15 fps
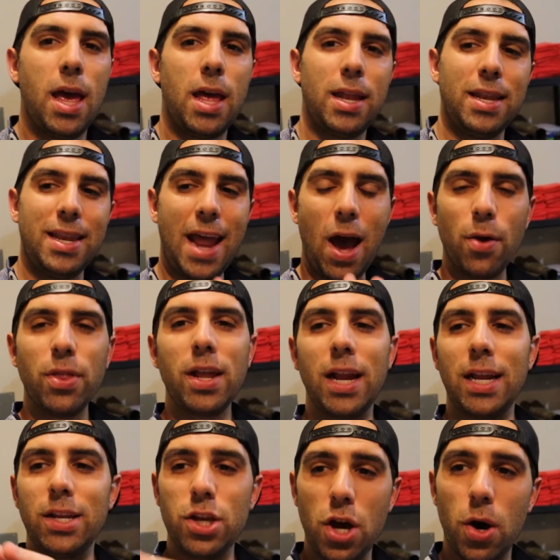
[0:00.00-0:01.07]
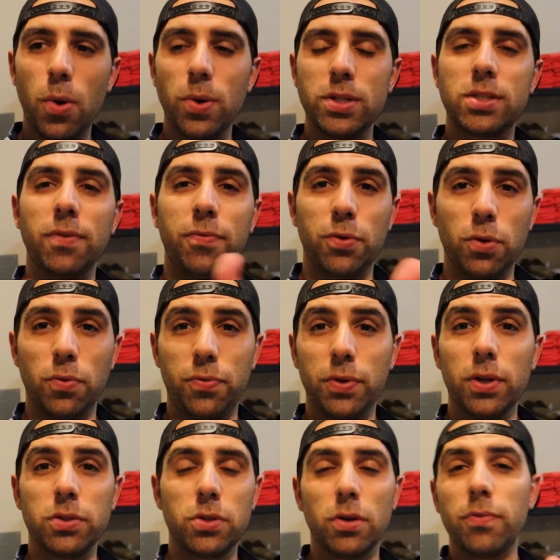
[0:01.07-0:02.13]
Now that I know it's a fuel
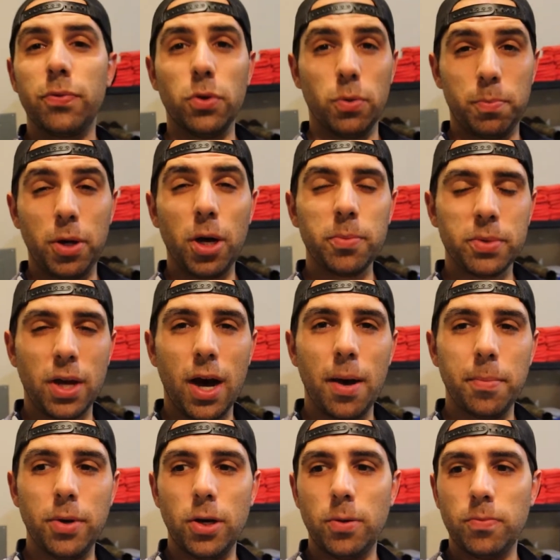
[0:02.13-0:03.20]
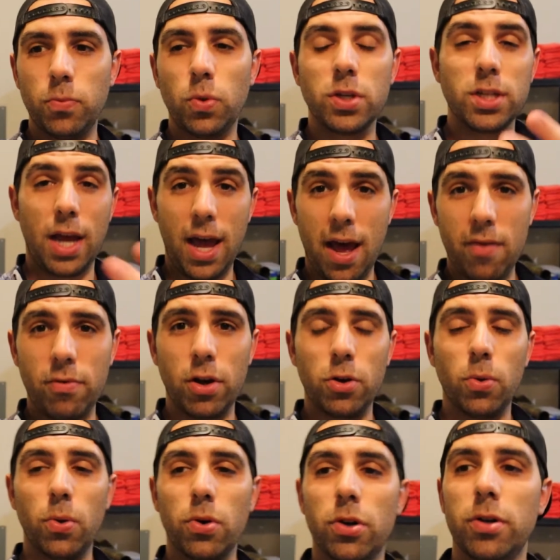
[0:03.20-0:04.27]
filter, fuel pump combo, which I have on
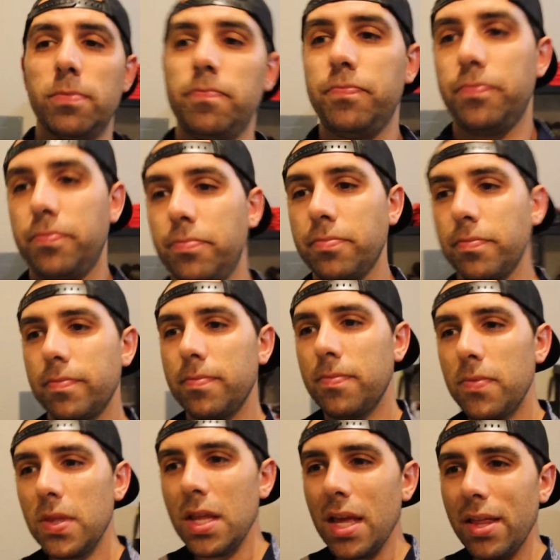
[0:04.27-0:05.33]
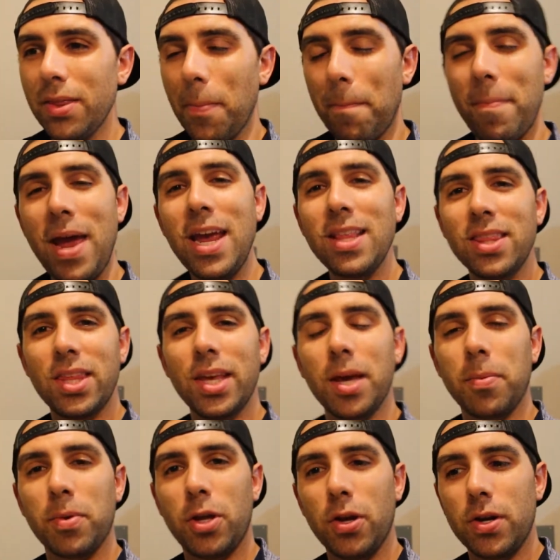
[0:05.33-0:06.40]
order, the main thing
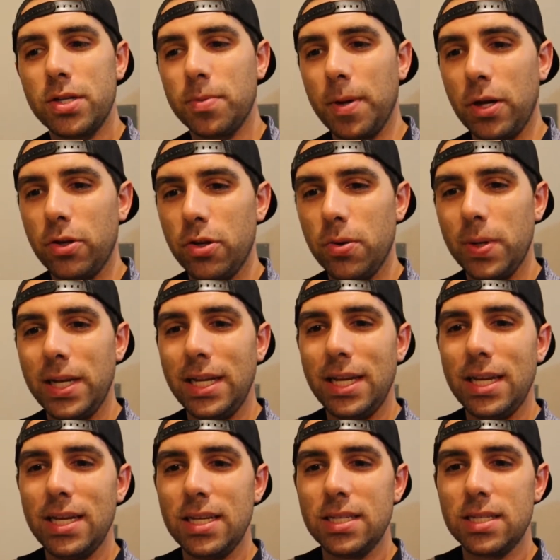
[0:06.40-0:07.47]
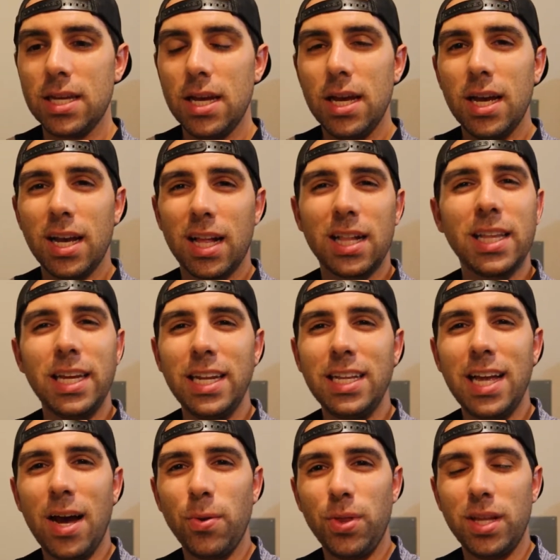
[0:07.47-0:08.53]
I'm curious about doing is
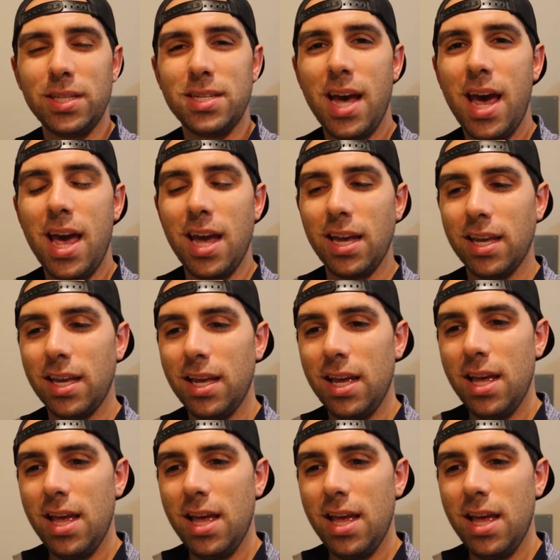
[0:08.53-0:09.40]
cleaning out the tank.